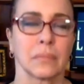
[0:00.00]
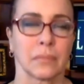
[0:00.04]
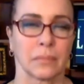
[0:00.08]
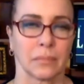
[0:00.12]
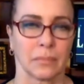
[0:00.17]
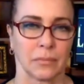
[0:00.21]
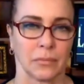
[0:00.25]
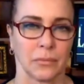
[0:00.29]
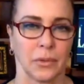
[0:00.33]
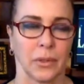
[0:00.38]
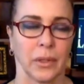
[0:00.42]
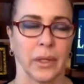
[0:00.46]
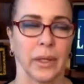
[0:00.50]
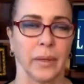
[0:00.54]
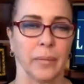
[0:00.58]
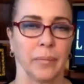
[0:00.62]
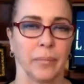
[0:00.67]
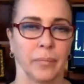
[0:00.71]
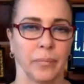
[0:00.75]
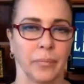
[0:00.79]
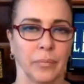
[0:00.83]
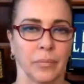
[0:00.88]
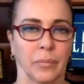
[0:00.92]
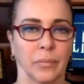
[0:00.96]

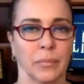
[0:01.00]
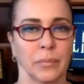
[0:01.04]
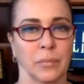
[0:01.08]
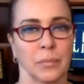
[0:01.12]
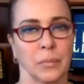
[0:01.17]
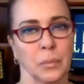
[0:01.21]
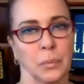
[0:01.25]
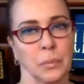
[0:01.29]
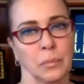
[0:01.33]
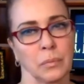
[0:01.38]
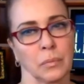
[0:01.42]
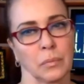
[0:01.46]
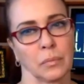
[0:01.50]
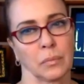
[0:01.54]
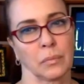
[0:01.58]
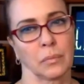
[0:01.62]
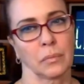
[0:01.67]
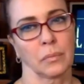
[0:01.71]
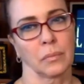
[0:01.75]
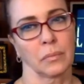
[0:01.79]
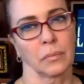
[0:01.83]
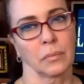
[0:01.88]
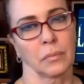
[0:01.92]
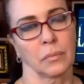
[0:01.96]

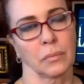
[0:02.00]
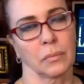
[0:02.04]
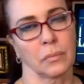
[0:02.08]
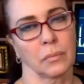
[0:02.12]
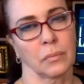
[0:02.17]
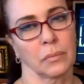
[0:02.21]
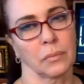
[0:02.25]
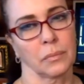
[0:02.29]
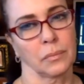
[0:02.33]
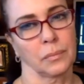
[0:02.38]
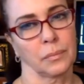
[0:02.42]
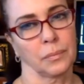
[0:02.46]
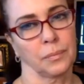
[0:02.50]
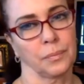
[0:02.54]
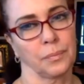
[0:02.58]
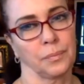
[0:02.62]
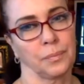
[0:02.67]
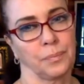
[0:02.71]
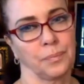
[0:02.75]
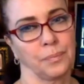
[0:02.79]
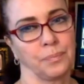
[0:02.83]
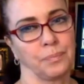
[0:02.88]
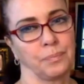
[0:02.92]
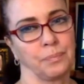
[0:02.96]

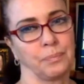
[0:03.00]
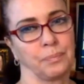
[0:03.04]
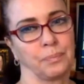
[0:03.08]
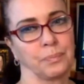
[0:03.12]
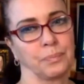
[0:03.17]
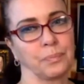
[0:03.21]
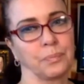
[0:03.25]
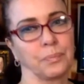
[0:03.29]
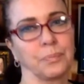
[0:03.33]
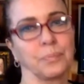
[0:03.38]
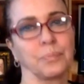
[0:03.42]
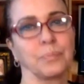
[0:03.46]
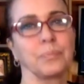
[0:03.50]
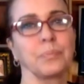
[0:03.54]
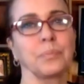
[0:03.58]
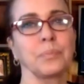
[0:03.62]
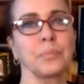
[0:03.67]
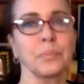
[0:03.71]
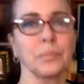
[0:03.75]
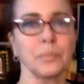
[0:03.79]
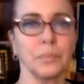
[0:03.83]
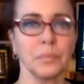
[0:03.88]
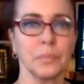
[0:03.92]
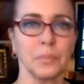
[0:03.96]

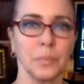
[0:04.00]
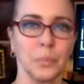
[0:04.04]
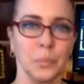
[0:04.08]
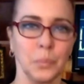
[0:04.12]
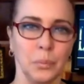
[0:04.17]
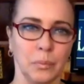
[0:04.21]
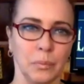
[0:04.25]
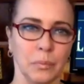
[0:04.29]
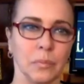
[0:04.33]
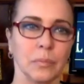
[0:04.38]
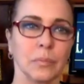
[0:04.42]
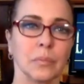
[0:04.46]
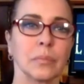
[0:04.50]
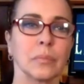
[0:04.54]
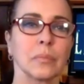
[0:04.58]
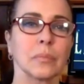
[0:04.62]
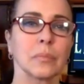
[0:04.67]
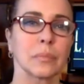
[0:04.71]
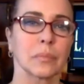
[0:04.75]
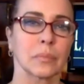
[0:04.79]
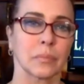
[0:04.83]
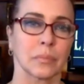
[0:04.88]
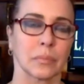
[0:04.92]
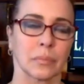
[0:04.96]

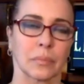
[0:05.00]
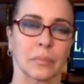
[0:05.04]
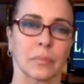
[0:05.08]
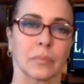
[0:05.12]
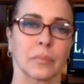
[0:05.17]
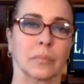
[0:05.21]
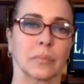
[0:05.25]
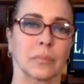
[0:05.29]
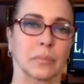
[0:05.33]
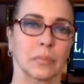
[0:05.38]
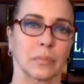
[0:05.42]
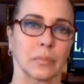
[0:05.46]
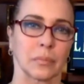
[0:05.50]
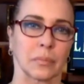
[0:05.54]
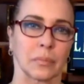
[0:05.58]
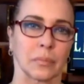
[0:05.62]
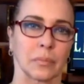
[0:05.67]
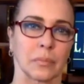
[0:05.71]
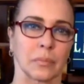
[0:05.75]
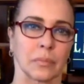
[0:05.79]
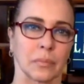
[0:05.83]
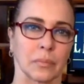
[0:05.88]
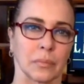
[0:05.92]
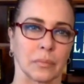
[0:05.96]

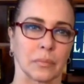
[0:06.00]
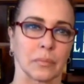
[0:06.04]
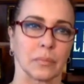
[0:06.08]
No words are spoken by the person on screen.